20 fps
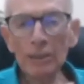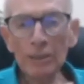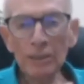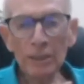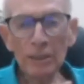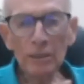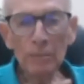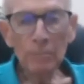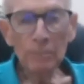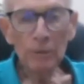
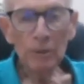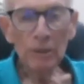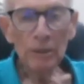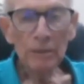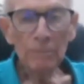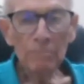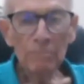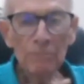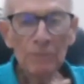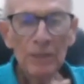in the
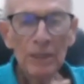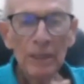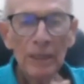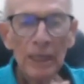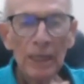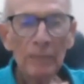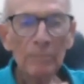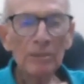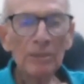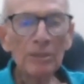book,
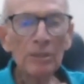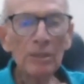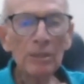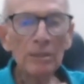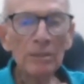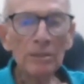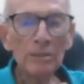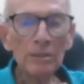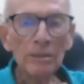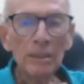
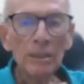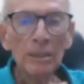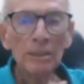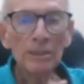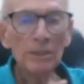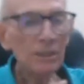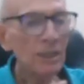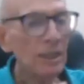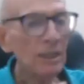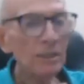Amazon
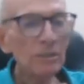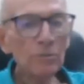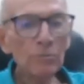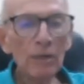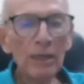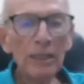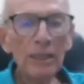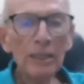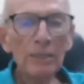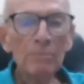stands
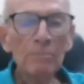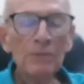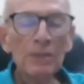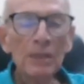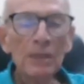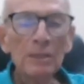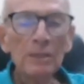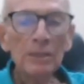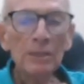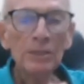ready
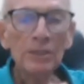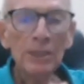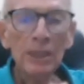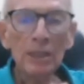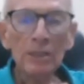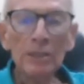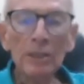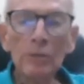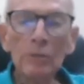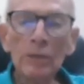to
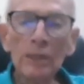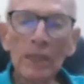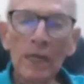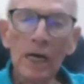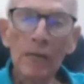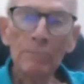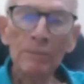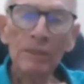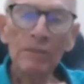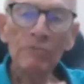sell you a
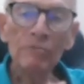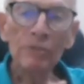copy for